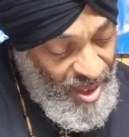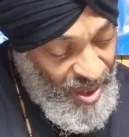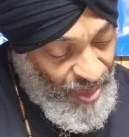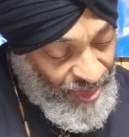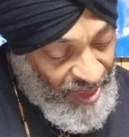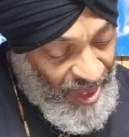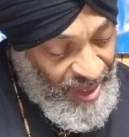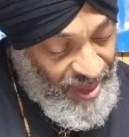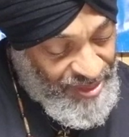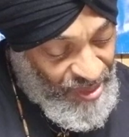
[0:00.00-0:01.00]

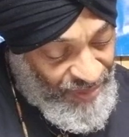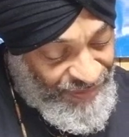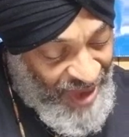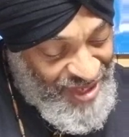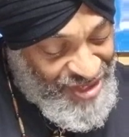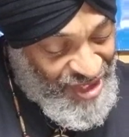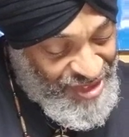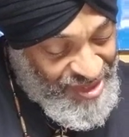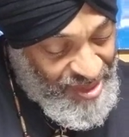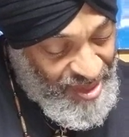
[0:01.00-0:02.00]
Okay, so
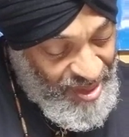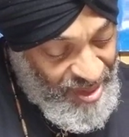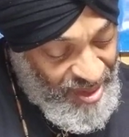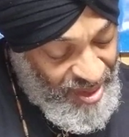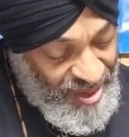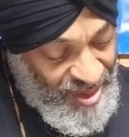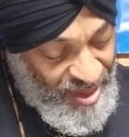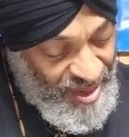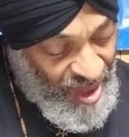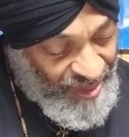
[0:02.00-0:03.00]
vengeance.
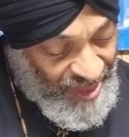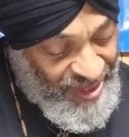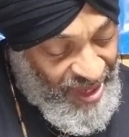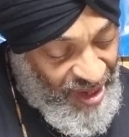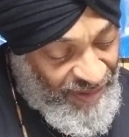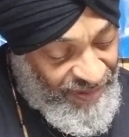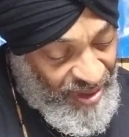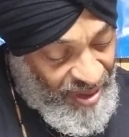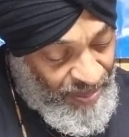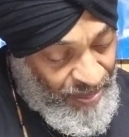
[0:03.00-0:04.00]
Okay, year
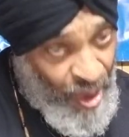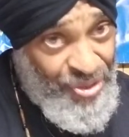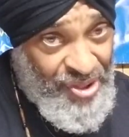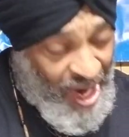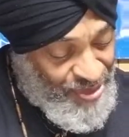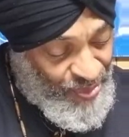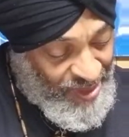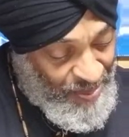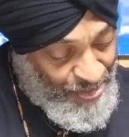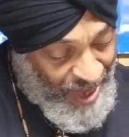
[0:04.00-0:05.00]
of Mosiah's
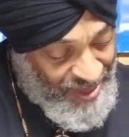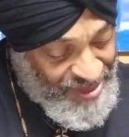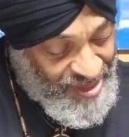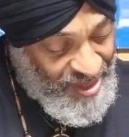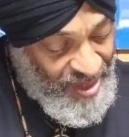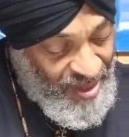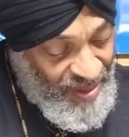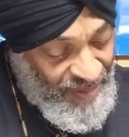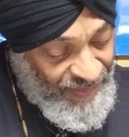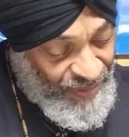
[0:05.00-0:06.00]
recompense
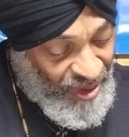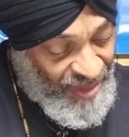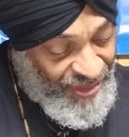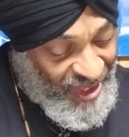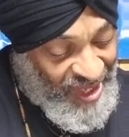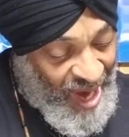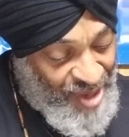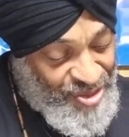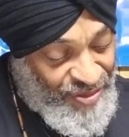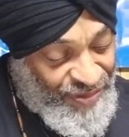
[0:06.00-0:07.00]
for the
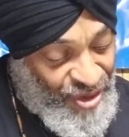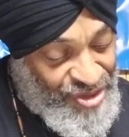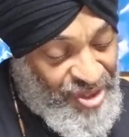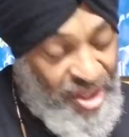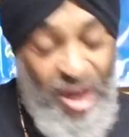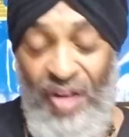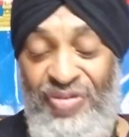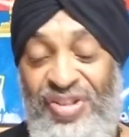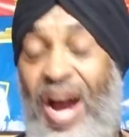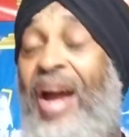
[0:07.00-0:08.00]
controversy of
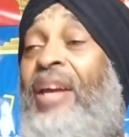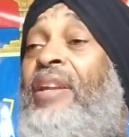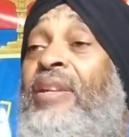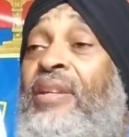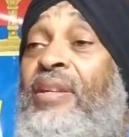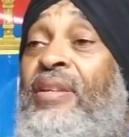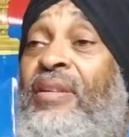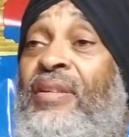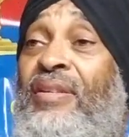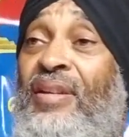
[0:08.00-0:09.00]
Zion.
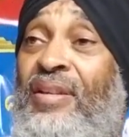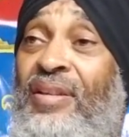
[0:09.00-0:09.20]
See?